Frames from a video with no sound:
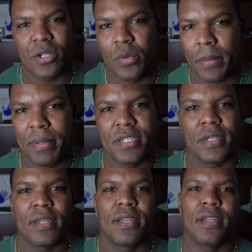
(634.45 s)
quick
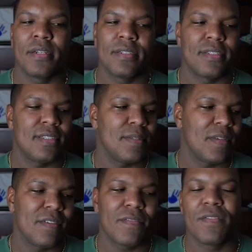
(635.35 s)
pitching hitters and them
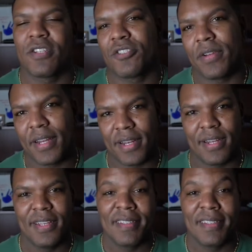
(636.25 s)
getting frustrated.